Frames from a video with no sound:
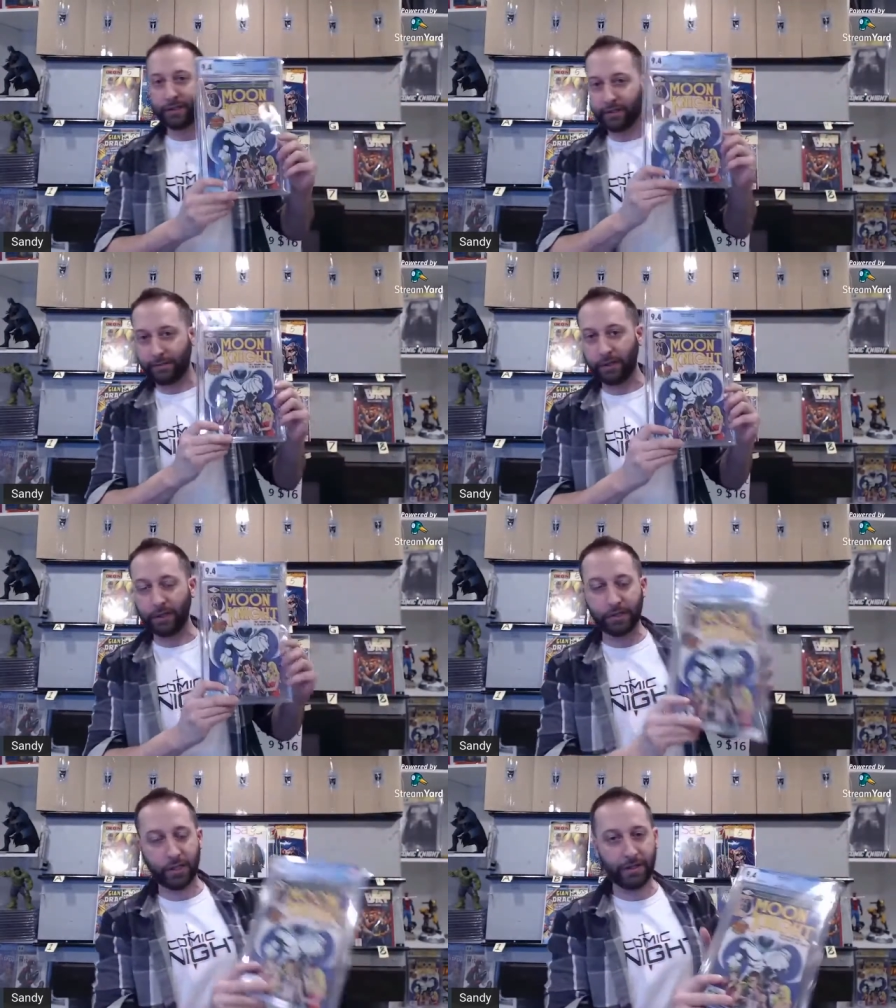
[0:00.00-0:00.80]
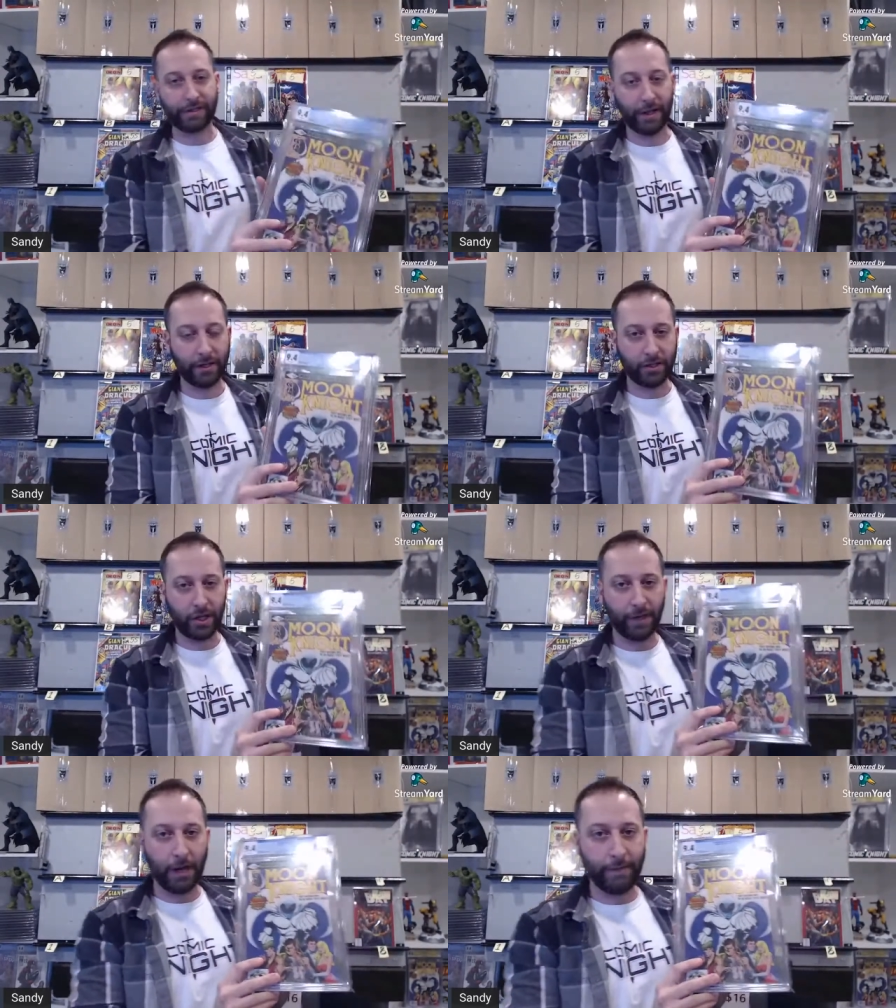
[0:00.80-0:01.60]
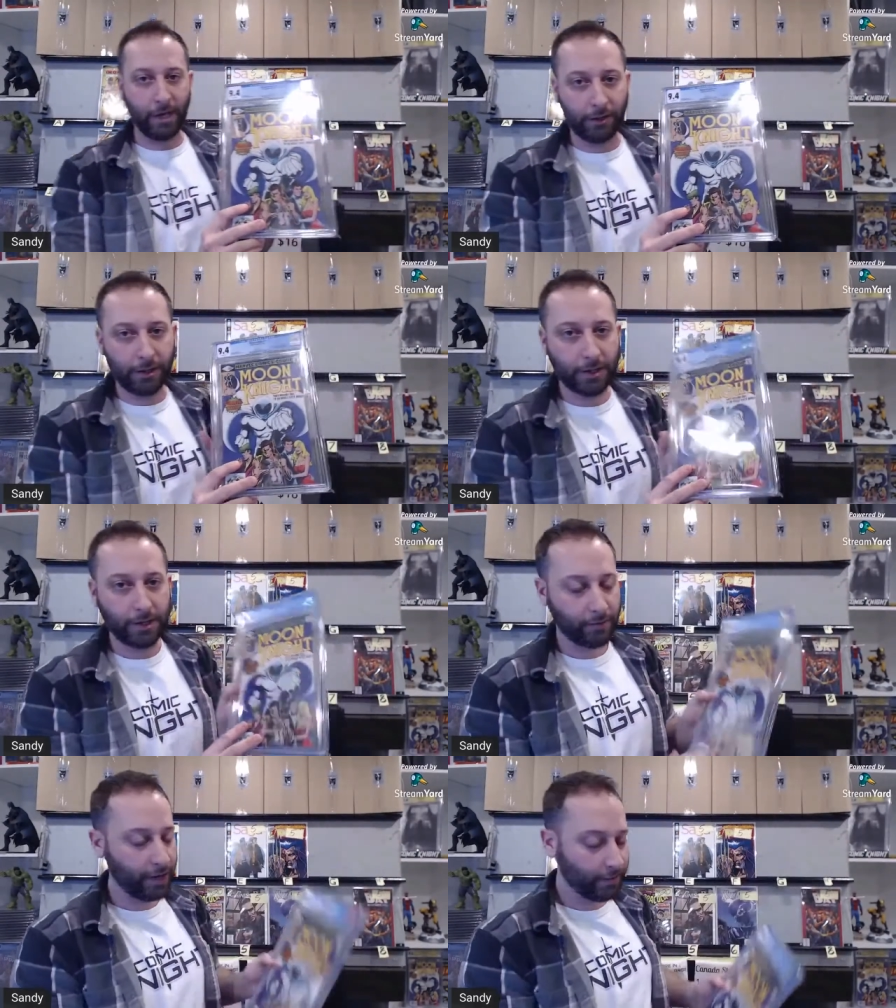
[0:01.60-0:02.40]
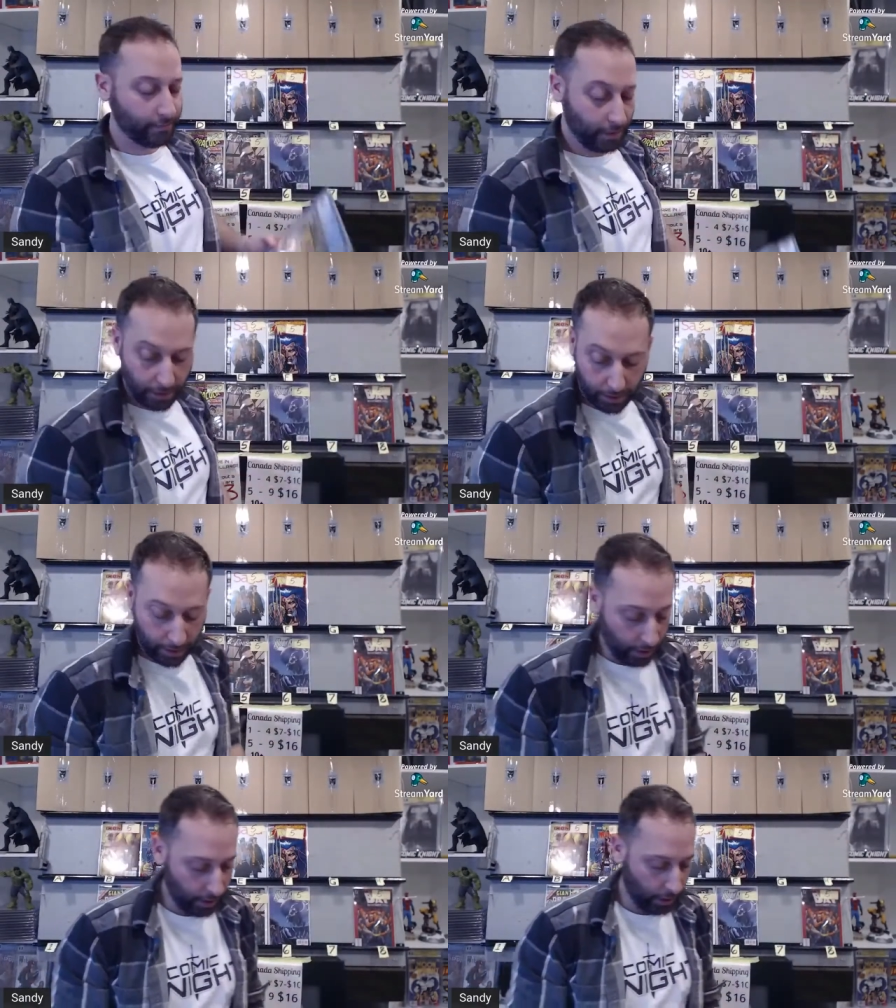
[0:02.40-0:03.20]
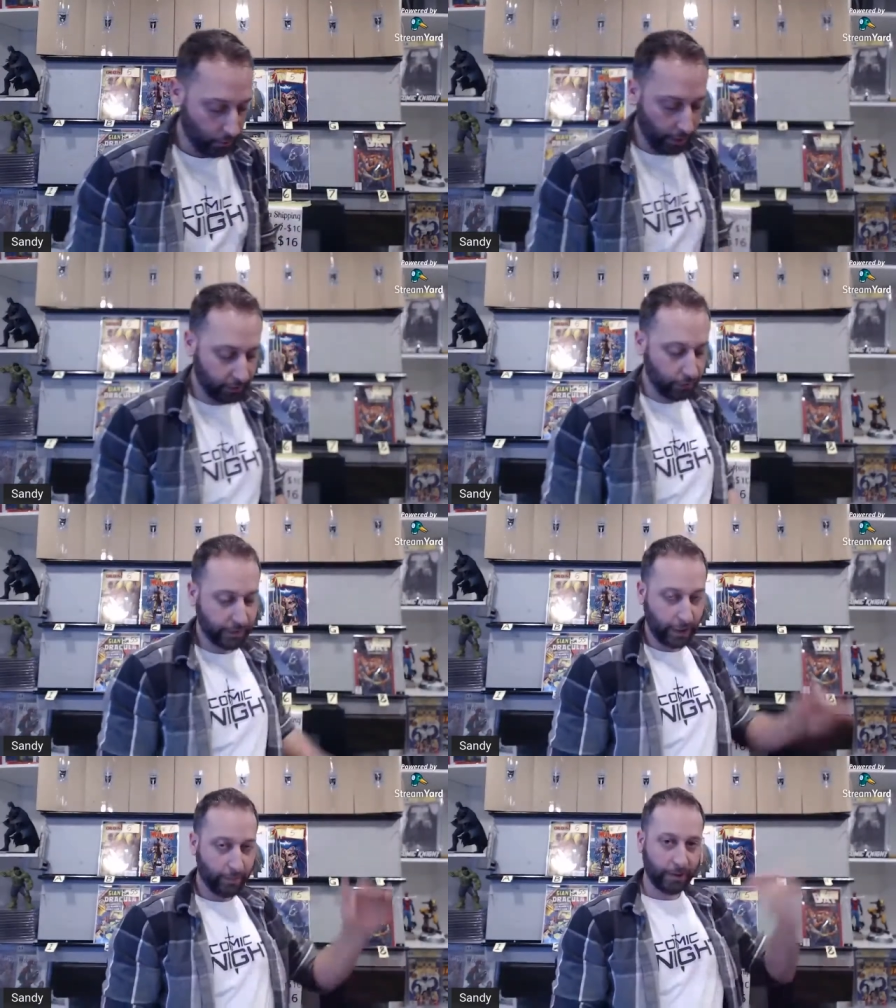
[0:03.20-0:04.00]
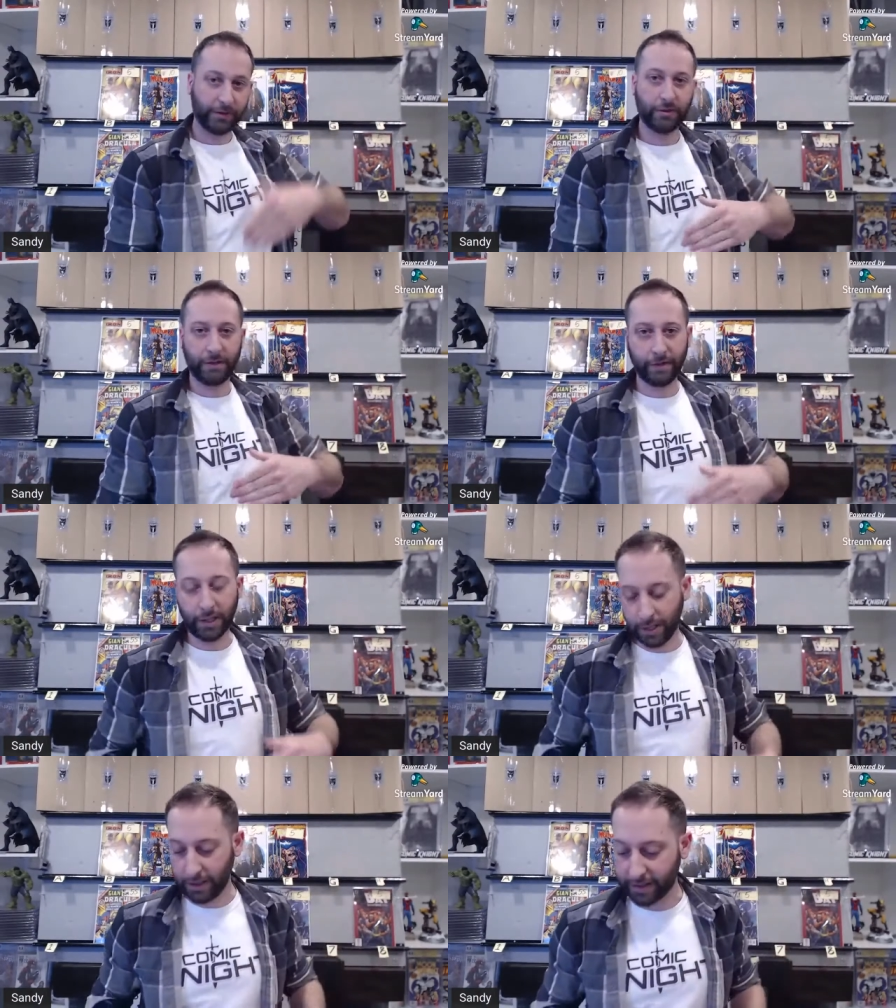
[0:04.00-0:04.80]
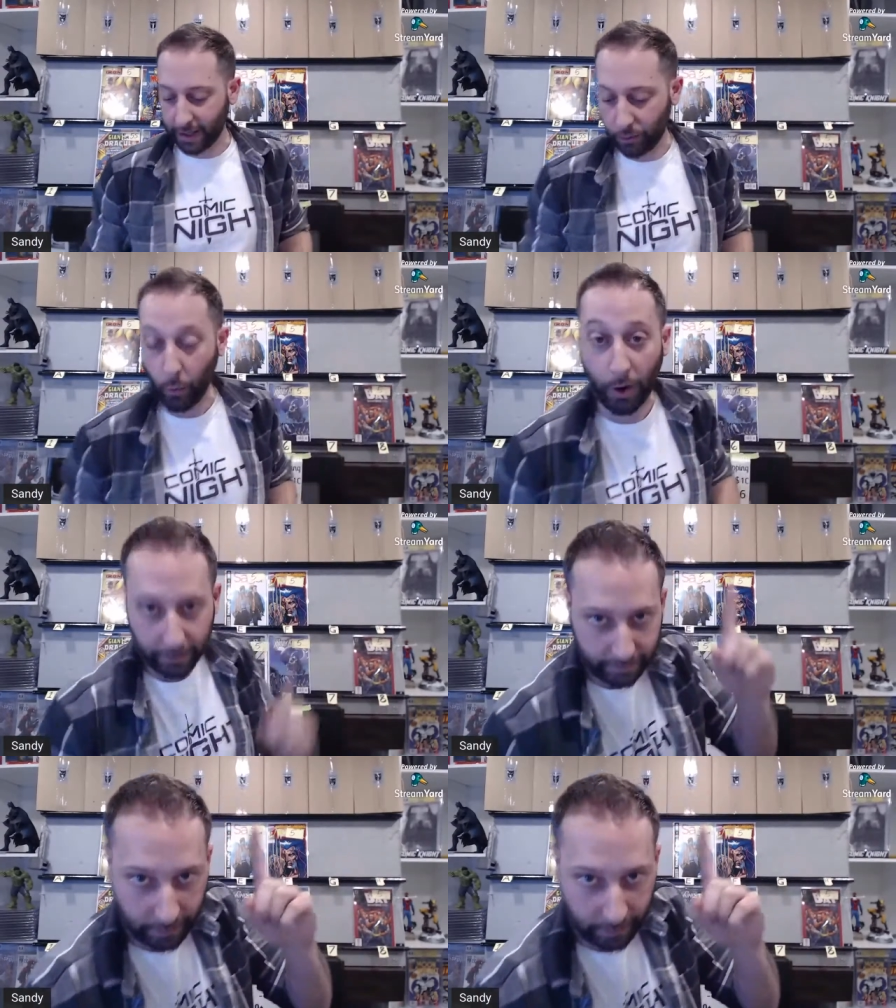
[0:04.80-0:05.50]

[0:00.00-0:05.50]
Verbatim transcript: doesn't fit in, inside a Gemini mailer, right? Uh, what I do is I put a certificate inside one of